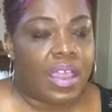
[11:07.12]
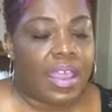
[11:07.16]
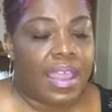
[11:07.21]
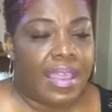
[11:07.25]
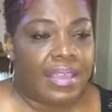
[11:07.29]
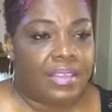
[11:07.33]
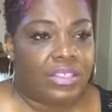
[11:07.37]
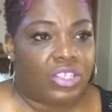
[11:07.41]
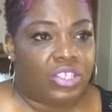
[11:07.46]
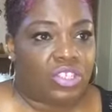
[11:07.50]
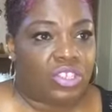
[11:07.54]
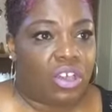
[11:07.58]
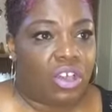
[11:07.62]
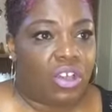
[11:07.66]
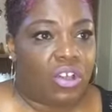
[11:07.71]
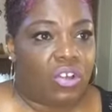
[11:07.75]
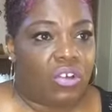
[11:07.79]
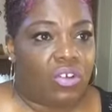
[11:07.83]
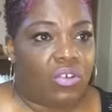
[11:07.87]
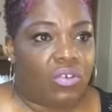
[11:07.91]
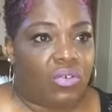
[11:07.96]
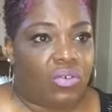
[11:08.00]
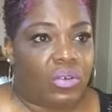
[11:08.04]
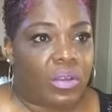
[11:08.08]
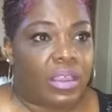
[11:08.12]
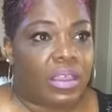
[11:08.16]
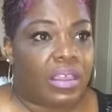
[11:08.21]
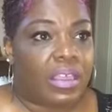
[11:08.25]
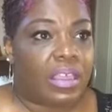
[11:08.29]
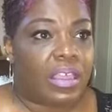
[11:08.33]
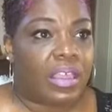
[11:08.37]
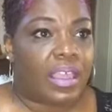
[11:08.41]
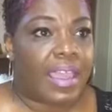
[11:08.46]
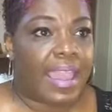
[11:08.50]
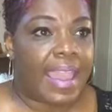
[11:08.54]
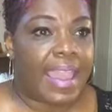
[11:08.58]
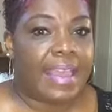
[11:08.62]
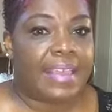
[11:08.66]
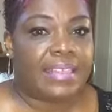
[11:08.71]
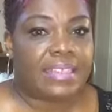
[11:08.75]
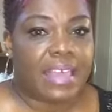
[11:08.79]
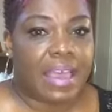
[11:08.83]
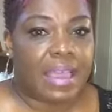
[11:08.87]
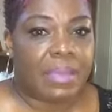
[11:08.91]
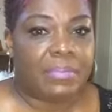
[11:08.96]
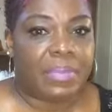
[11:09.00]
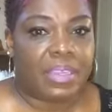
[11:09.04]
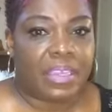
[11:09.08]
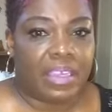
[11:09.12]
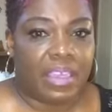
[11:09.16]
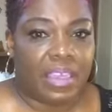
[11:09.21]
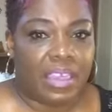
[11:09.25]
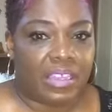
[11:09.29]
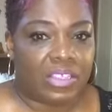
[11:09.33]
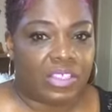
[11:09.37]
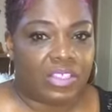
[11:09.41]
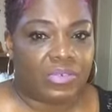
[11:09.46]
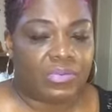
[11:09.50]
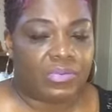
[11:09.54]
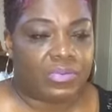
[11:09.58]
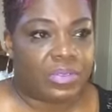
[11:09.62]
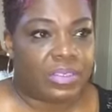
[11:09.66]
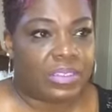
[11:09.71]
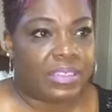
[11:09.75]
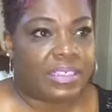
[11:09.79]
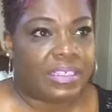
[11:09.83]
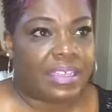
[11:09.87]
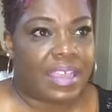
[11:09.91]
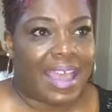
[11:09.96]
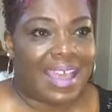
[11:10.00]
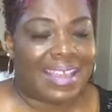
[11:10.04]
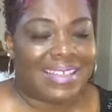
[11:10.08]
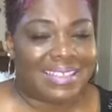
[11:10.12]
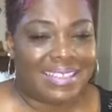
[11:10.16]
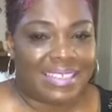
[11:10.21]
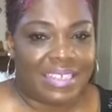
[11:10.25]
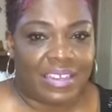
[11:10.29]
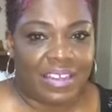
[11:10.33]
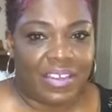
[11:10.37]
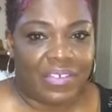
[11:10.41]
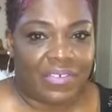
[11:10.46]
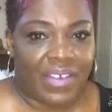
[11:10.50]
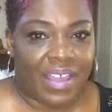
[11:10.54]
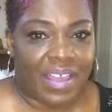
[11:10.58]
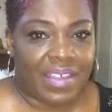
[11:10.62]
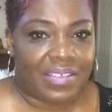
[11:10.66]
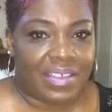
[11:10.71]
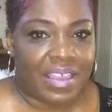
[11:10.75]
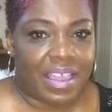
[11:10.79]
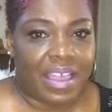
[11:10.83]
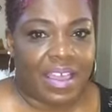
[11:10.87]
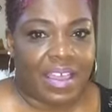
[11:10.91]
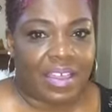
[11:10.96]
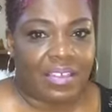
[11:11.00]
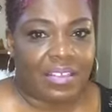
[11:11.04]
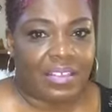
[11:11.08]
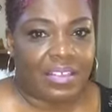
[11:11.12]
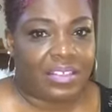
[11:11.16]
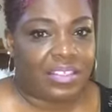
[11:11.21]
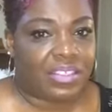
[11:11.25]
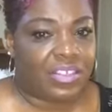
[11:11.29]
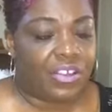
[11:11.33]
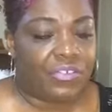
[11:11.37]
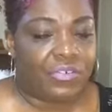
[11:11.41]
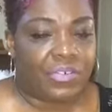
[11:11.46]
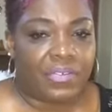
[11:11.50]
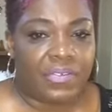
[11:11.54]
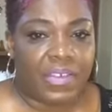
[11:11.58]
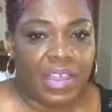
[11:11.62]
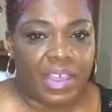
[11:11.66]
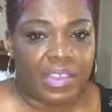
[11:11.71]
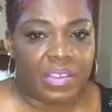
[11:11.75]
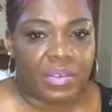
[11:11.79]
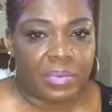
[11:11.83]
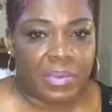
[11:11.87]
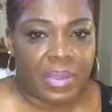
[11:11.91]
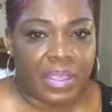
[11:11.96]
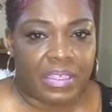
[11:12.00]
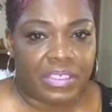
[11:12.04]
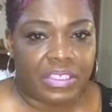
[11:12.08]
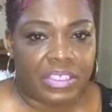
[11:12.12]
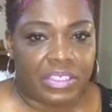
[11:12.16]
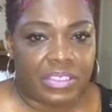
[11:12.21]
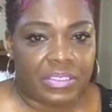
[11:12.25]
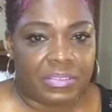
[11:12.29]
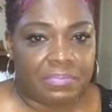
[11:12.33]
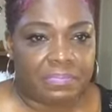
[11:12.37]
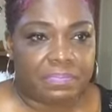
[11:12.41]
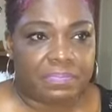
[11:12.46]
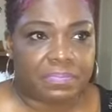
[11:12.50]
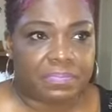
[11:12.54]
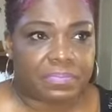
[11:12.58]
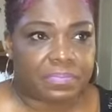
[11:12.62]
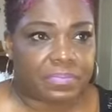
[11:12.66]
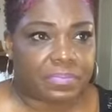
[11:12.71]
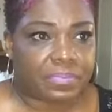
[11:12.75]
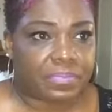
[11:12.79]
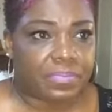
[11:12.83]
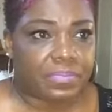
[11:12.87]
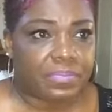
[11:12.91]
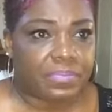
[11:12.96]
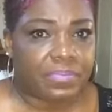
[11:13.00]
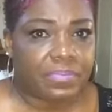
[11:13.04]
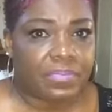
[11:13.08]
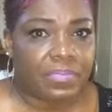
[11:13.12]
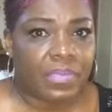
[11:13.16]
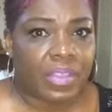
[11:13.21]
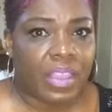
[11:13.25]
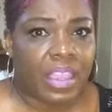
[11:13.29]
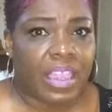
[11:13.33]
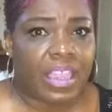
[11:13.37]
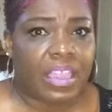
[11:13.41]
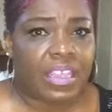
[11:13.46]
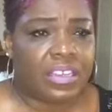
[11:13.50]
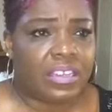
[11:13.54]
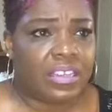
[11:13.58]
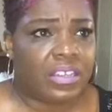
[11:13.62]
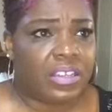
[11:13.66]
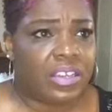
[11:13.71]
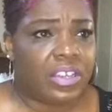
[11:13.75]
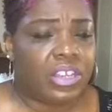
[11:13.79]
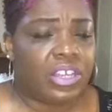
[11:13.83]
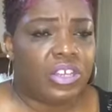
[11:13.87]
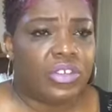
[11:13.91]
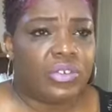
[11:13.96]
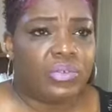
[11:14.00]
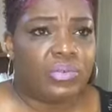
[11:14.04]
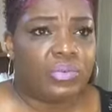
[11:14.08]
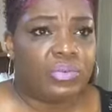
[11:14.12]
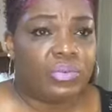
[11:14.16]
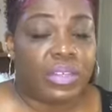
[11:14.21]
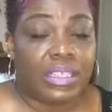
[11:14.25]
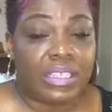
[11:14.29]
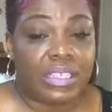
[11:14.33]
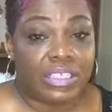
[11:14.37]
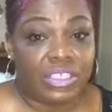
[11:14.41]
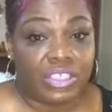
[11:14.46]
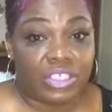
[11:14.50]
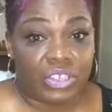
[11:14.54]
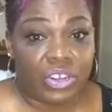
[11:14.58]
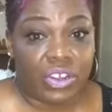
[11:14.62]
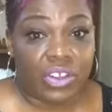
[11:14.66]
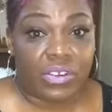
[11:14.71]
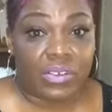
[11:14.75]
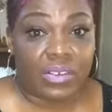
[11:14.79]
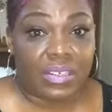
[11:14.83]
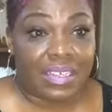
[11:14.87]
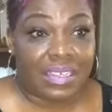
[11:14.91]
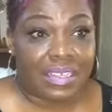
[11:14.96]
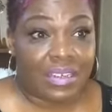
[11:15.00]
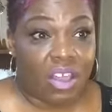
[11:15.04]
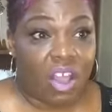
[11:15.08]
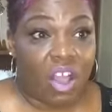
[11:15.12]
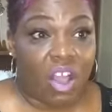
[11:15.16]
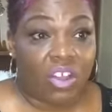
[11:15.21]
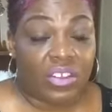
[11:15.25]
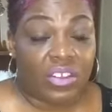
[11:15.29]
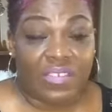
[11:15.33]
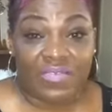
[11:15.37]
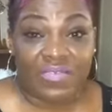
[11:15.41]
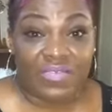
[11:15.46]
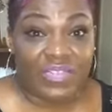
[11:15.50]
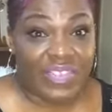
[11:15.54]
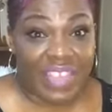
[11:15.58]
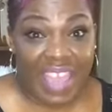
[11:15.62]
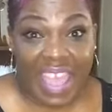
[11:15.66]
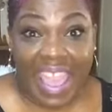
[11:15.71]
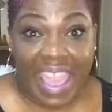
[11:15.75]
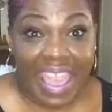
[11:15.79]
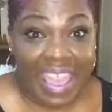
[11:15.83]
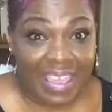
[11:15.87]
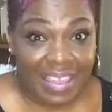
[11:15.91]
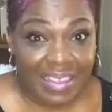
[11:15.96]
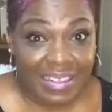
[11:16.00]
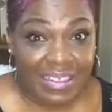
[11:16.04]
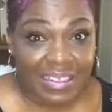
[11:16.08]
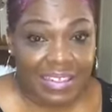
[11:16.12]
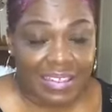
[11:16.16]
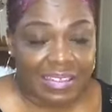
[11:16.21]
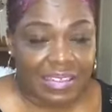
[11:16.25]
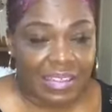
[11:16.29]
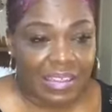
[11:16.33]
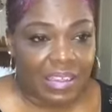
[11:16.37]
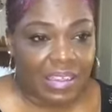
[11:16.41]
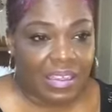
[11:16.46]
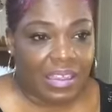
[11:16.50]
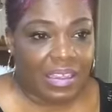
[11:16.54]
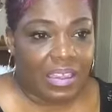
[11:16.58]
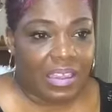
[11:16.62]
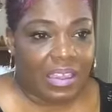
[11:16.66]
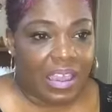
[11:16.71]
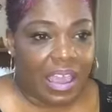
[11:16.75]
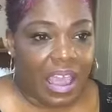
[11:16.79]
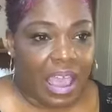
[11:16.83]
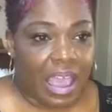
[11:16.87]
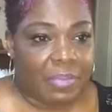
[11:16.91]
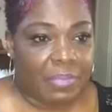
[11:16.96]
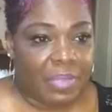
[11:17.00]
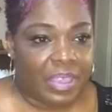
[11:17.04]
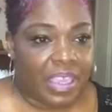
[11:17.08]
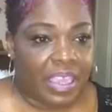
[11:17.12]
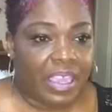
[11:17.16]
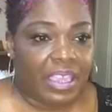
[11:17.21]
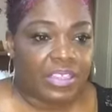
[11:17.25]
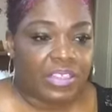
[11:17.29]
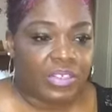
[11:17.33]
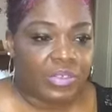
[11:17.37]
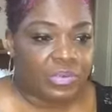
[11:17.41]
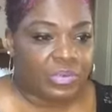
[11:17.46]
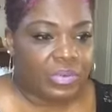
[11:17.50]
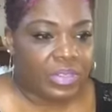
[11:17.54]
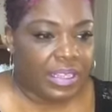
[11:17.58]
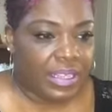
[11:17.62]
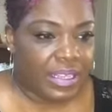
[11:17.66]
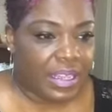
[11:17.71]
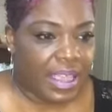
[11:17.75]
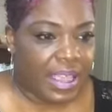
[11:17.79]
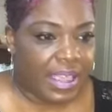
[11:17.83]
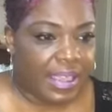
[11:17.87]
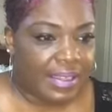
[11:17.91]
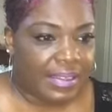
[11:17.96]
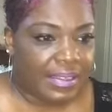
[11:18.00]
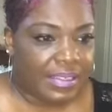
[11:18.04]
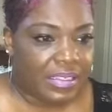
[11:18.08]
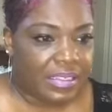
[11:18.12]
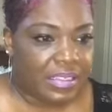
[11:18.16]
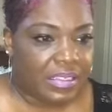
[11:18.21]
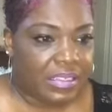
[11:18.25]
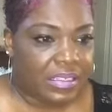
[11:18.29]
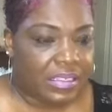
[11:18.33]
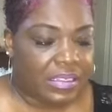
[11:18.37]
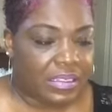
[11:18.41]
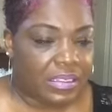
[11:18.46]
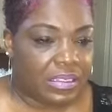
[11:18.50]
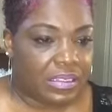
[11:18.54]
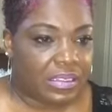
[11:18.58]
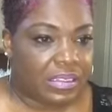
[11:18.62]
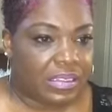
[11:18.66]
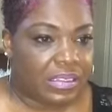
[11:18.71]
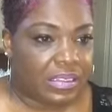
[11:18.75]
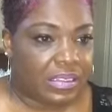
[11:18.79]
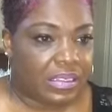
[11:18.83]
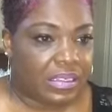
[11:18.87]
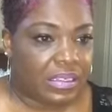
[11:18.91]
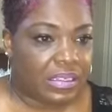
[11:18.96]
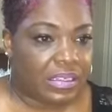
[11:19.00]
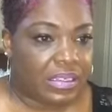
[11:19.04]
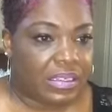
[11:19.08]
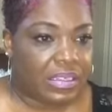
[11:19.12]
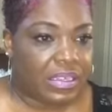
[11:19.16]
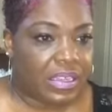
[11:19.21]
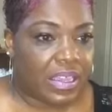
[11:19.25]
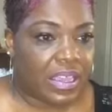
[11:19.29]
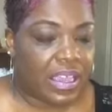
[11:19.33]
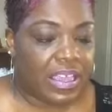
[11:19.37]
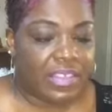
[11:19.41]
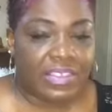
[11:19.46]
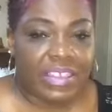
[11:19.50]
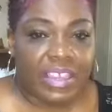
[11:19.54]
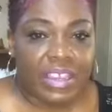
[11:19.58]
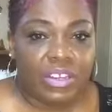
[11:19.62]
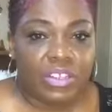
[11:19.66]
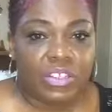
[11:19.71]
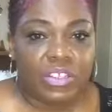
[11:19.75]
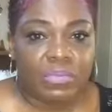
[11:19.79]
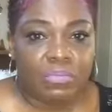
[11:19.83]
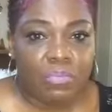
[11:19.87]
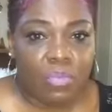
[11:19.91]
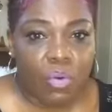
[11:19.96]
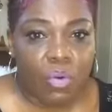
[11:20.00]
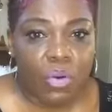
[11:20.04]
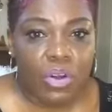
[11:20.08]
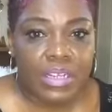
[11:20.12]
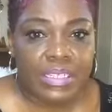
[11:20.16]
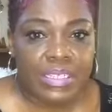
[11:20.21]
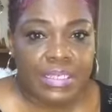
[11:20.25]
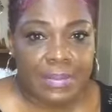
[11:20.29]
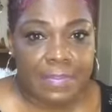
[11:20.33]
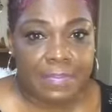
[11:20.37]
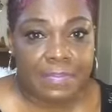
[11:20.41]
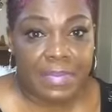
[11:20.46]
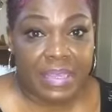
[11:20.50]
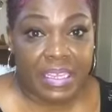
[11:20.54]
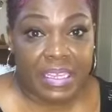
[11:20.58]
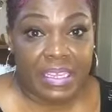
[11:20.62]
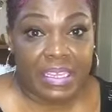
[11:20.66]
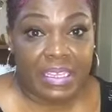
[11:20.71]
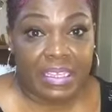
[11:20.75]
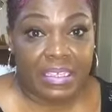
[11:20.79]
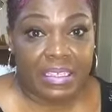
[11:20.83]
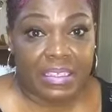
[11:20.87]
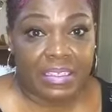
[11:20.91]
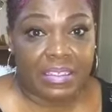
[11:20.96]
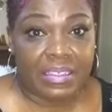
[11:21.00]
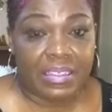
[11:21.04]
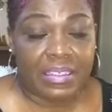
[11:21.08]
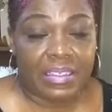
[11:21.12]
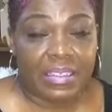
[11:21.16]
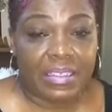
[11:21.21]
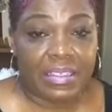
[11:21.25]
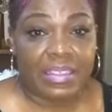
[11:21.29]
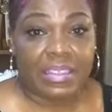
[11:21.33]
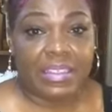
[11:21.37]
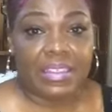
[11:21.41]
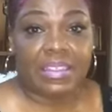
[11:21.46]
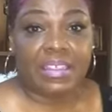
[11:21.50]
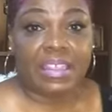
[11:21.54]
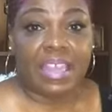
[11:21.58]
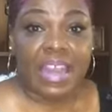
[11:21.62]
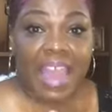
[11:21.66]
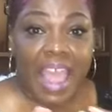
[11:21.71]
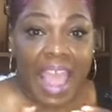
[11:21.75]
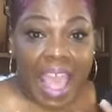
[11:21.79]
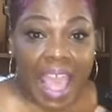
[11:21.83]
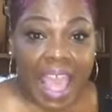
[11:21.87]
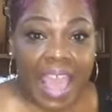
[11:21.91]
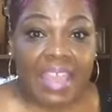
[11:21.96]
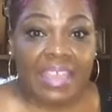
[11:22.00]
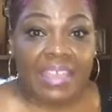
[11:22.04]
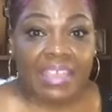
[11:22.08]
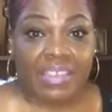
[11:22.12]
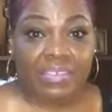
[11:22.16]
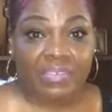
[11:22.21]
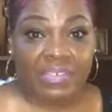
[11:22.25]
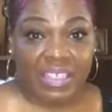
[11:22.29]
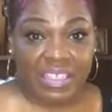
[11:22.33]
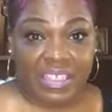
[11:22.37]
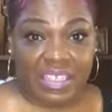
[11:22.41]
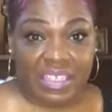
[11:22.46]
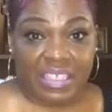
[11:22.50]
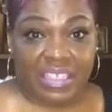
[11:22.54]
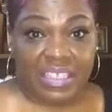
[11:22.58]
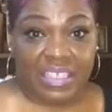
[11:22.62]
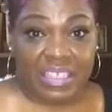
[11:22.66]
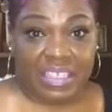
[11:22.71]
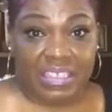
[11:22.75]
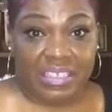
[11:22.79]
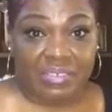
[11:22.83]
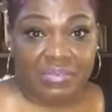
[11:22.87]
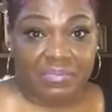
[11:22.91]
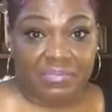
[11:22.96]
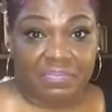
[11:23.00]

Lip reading: And so as I began to really identify that, self-evaluation and really journaling all of that, I began to realize there's more to me than I even see.